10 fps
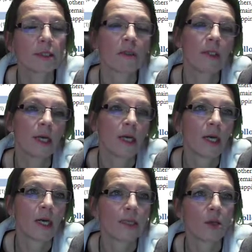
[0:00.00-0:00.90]
And
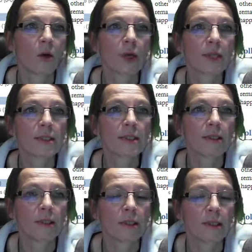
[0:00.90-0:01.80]
as long
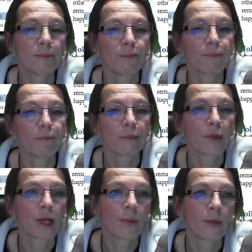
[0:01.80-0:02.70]
as
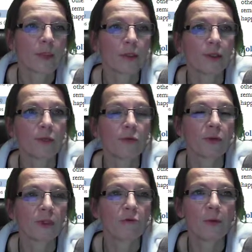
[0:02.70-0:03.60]
Apple is not
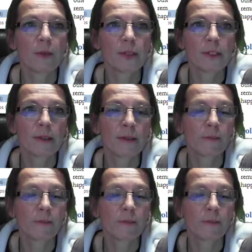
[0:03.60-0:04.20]
introducing ribbons,